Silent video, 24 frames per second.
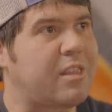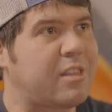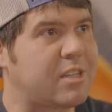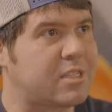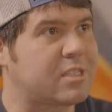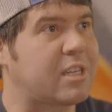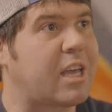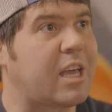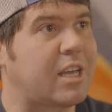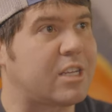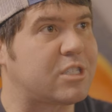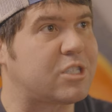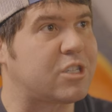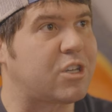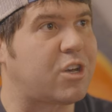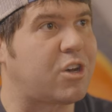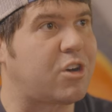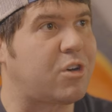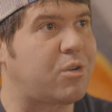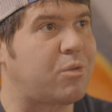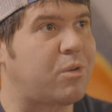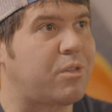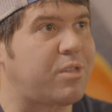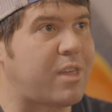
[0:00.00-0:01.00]
in this case,
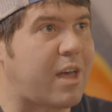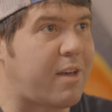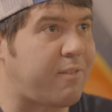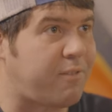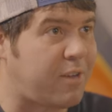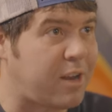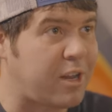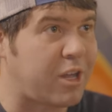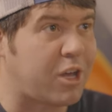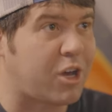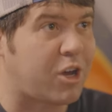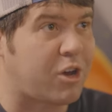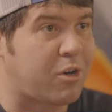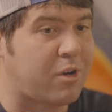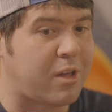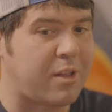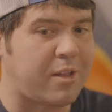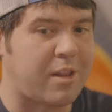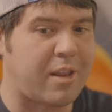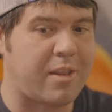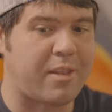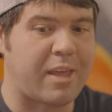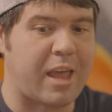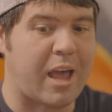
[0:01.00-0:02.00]
though, with that video.
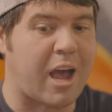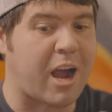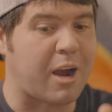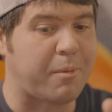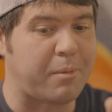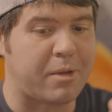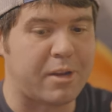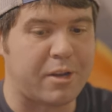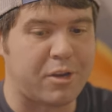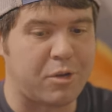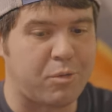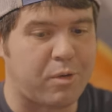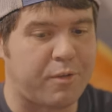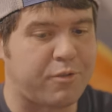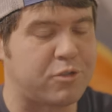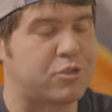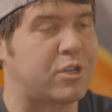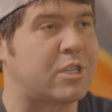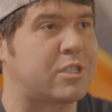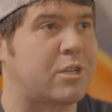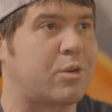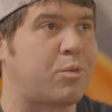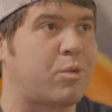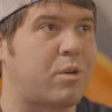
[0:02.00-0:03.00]
And then they hired me to do one for
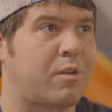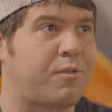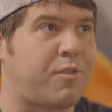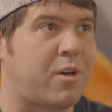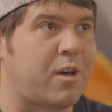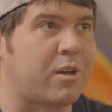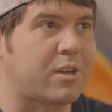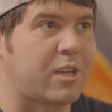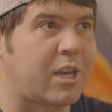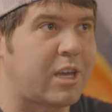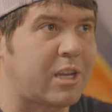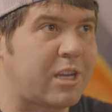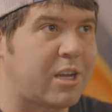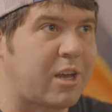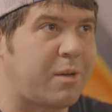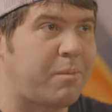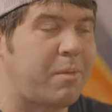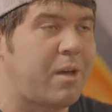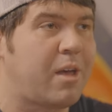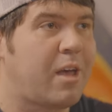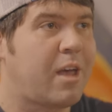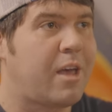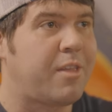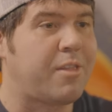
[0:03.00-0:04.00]
Jurassic World Fallen
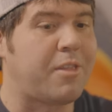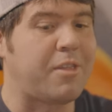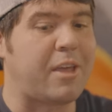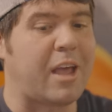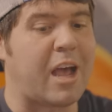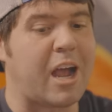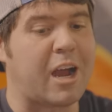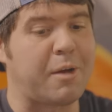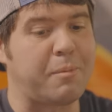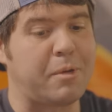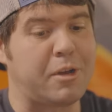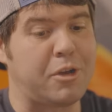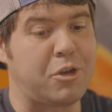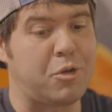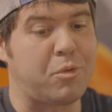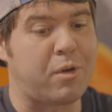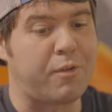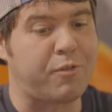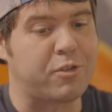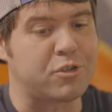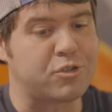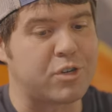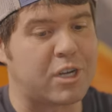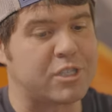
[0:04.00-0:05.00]
Kingdom. Then they hired me to do
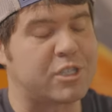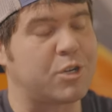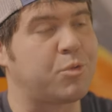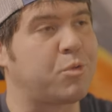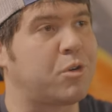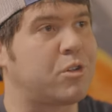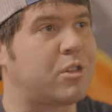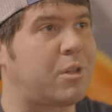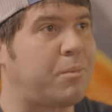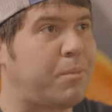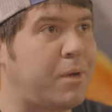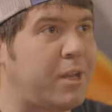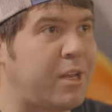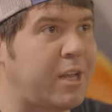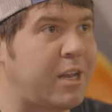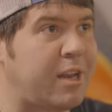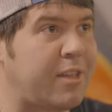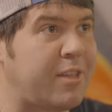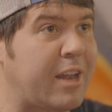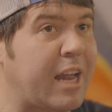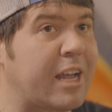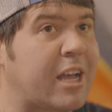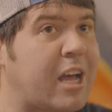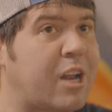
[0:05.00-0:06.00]
one for Jurassic World Dominion.
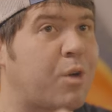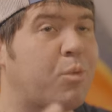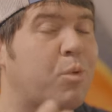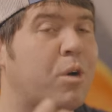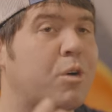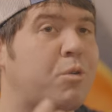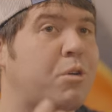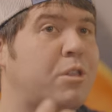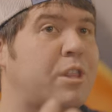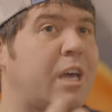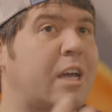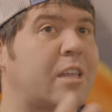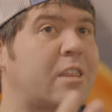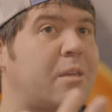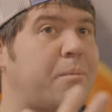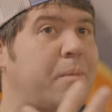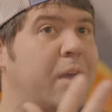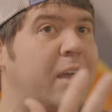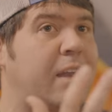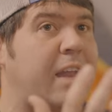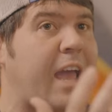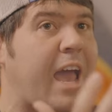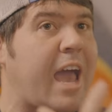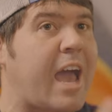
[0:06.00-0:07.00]
And then I got to work with like the
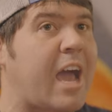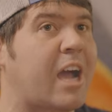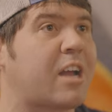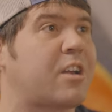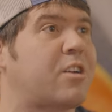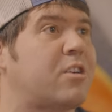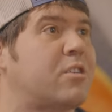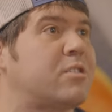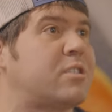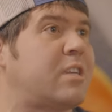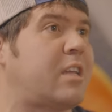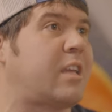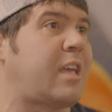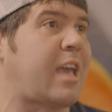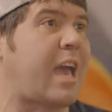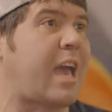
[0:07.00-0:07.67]
main actors and